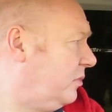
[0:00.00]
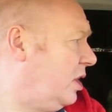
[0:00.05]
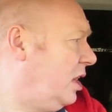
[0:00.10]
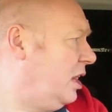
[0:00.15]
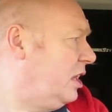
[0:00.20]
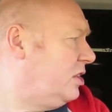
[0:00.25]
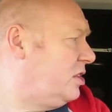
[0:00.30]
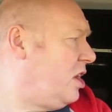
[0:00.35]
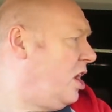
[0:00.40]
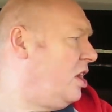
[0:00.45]

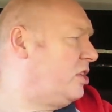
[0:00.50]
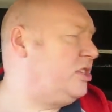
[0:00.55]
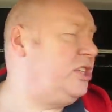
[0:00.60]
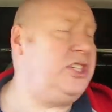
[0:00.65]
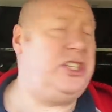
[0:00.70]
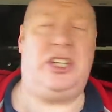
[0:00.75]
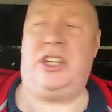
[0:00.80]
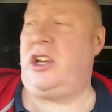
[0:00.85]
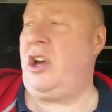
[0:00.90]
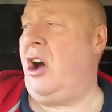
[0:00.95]
it
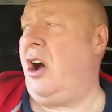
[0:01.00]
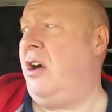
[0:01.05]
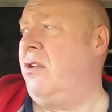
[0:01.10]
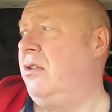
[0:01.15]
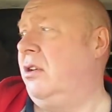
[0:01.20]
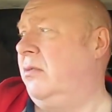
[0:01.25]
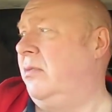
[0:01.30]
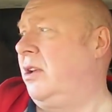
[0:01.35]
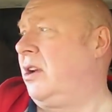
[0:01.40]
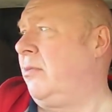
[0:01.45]
dirties your
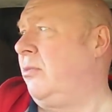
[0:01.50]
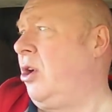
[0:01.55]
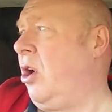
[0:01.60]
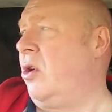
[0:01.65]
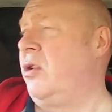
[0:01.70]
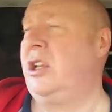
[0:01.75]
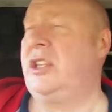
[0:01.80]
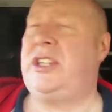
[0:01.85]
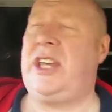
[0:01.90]
car up. And I'm not going